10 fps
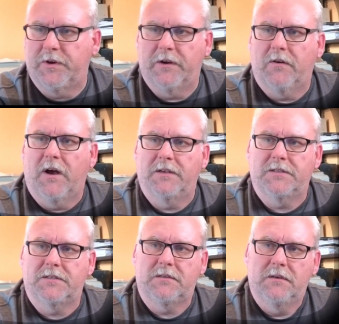
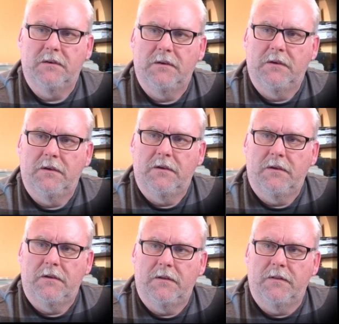across
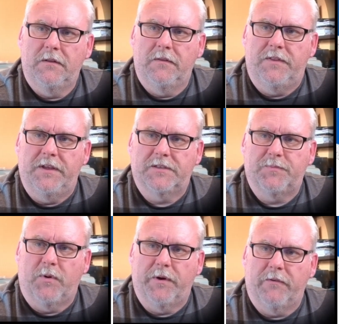this
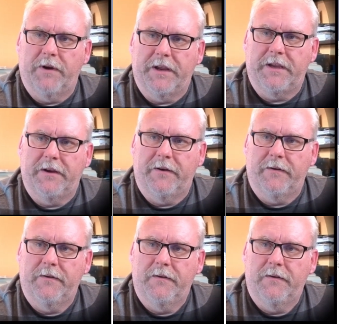point right here.